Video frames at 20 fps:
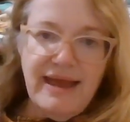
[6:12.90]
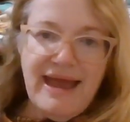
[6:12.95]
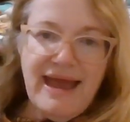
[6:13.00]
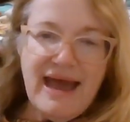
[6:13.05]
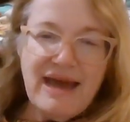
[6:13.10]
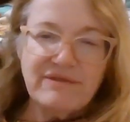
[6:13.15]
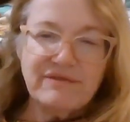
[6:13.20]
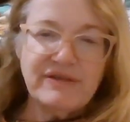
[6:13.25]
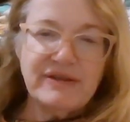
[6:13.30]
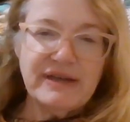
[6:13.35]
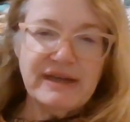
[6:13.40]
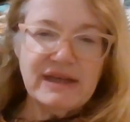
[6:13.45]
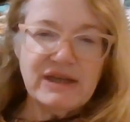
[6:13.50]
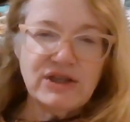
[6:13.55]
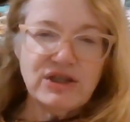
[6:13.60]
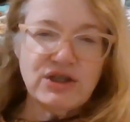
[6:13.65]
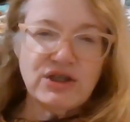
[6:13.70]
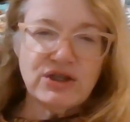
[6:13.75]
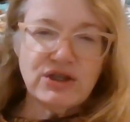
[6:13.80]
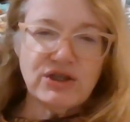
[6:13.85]
half an
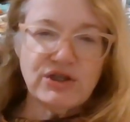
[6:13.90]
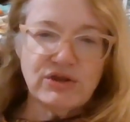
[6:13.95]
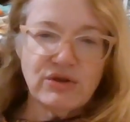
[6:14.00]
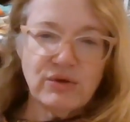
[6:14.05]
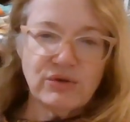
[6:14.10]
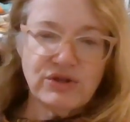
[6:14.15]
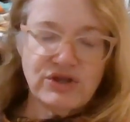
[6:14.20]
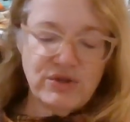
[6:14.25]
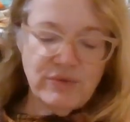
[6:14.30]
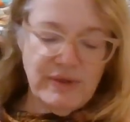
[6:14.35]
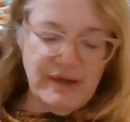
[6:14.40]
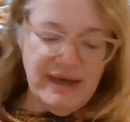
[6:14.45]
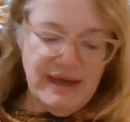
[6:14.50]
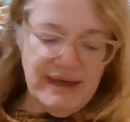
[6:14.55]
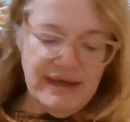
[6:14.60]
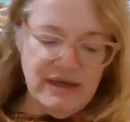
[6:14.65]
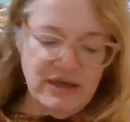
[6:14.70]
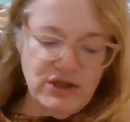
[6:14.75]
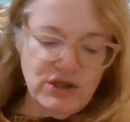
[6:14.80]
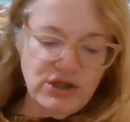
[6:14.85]
inch to an
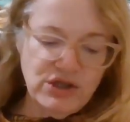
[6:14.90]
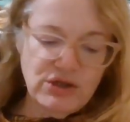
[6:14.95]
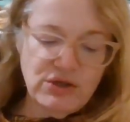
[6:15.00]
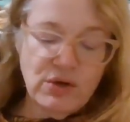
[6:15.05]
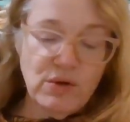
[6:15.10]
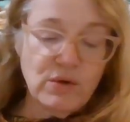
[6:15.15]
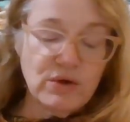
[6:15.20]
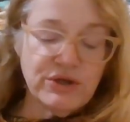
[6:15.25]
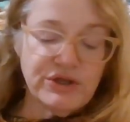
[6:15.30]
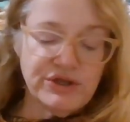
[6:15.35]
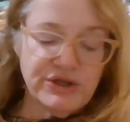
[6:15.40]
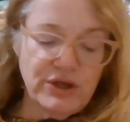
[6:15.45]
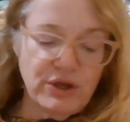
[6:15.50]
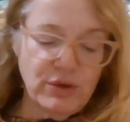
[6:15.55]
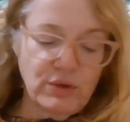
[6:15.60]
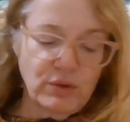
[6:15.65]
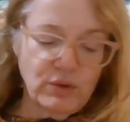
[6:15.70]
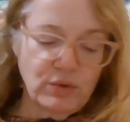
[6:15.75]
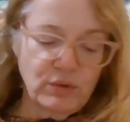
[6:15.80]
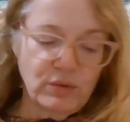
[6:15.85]
inch or
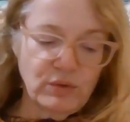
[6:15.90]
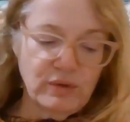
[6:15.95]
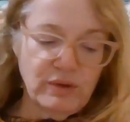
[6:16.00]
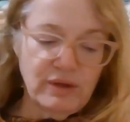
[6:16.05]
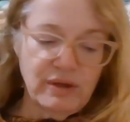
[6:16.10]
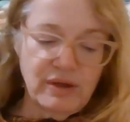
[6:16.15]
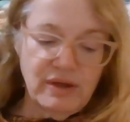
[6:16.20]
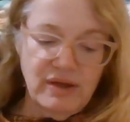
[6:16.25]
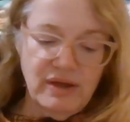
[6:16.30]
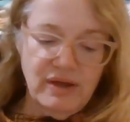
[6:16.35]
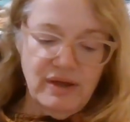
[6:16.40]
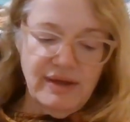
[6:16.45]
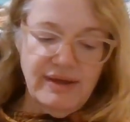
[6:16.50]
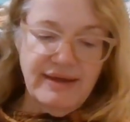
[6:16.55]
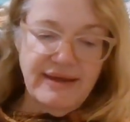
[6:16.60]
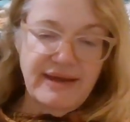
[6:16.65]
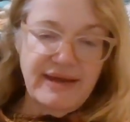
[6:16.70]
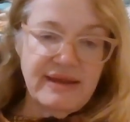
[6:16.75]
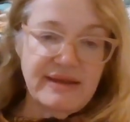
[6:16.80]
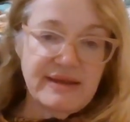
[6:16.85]
so
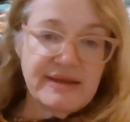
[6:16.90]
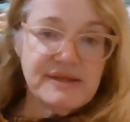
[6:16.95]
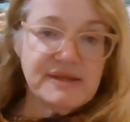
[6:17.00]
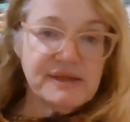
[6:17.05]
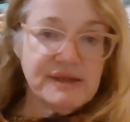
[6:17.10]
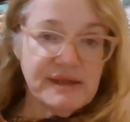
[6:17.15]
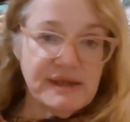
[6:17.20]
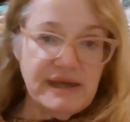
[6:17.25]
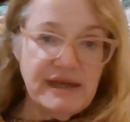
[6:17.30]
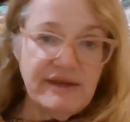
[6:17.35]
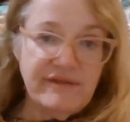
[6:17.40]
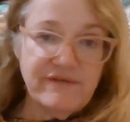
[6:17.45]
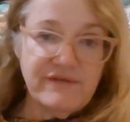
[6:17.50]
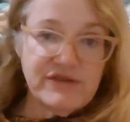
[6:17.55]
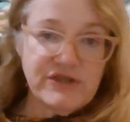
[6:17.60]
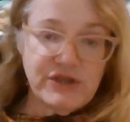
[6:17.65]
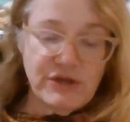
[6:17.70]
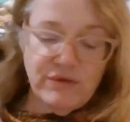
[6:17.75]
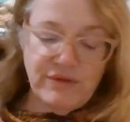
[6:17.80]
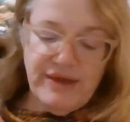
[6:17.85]
in the sleeve
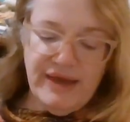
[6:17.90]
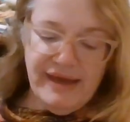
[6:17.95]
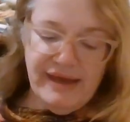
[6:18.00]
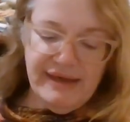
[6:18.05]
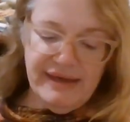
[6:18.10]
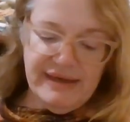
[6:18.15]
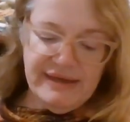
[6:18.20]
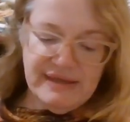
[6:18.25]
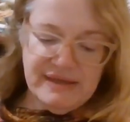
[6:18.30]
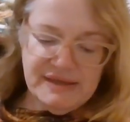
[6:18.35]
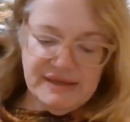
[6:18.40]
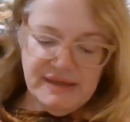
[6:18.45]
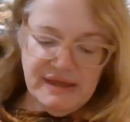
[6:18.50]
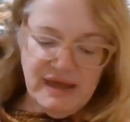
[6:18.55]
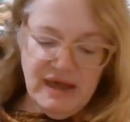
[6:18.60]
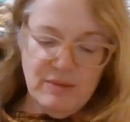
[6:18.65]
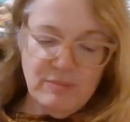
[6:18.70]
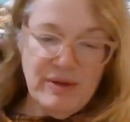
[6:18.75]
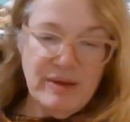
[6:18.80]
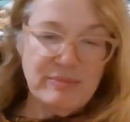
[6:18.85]
so that it
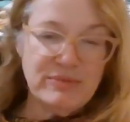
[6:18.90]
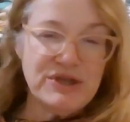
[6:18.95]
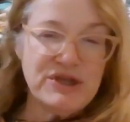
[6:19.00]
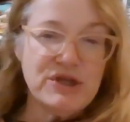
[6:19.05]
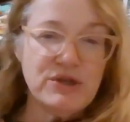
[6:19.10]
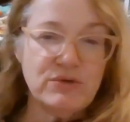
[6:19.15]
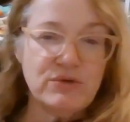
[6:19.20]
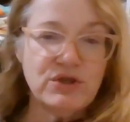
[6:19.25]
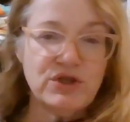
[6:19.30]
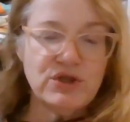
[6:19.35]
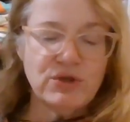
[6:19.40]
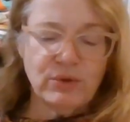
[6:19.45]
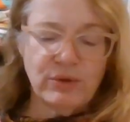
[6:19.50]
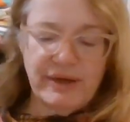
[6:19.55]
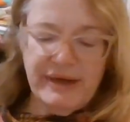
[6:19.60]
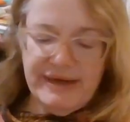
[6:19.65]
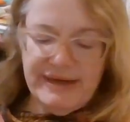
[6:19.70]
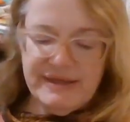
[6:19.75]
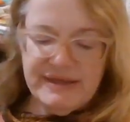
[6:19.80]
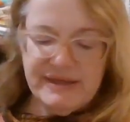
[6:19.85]
doesn't come up too
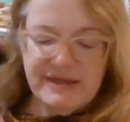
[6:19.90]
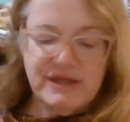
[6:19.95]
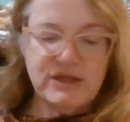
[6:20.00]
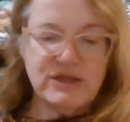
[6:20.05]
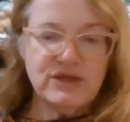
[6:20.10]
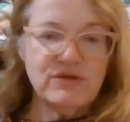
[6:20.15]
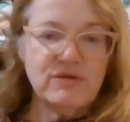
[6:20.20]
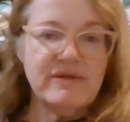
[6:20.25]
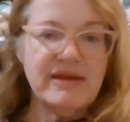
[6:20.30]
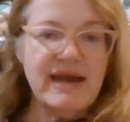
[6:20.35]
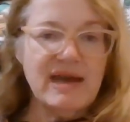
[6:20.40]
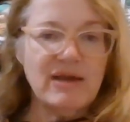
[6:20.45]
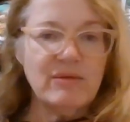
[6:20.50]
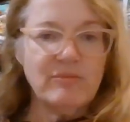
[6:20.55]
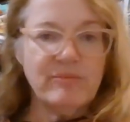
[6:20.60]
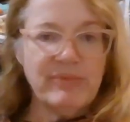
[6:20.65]
short and doesn't do that